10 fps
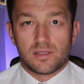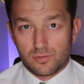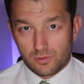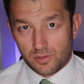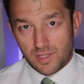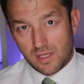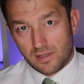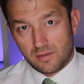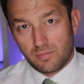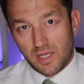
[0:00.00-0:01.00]
into
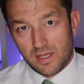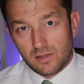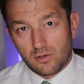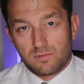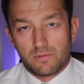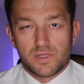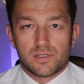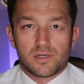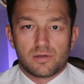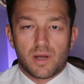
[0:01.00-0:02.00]
rotating blade of a
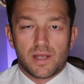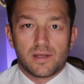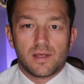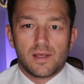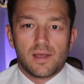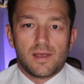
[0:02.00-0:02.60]
wind turbine,